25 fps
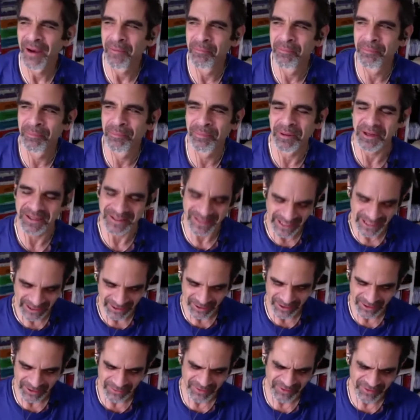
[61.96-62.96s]
But
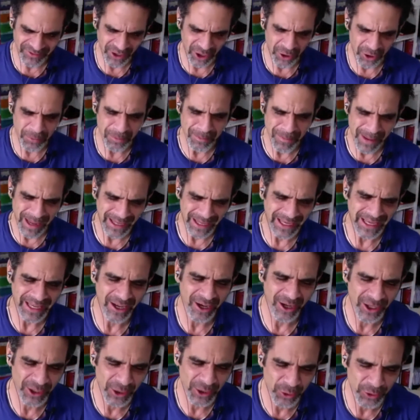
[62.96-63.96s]
then so many
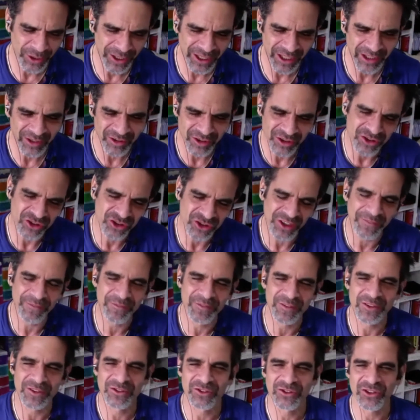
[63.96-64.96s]
are looking to shift
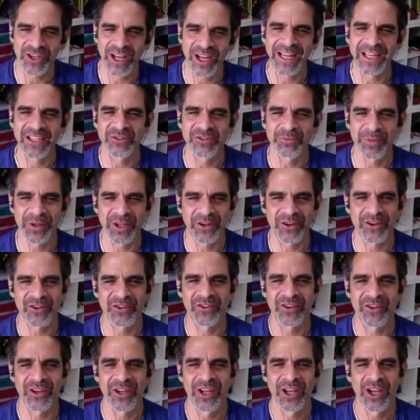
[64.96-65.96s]
and change,
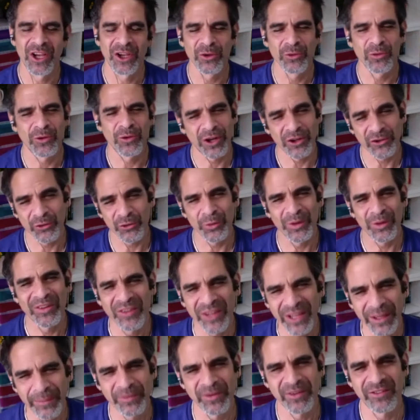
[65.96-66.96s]
because you can't always
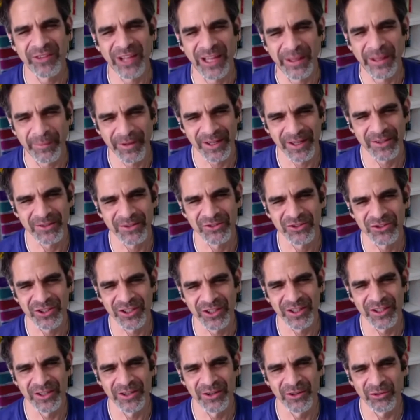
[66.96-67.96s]
keep the same
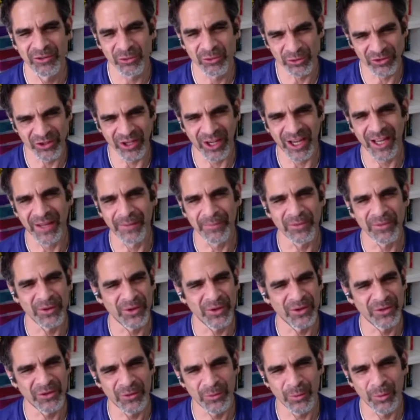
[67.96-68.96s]
culture through time.
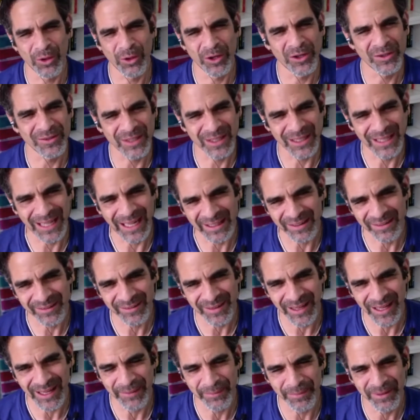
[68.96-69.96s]
The world, the
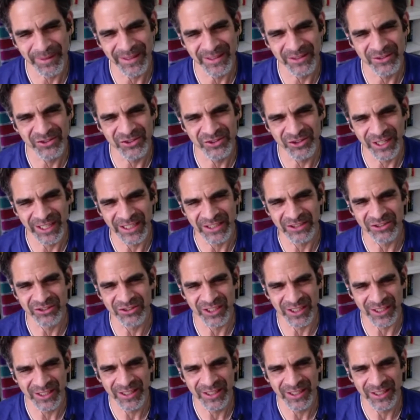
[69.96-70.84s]
landscape is changing.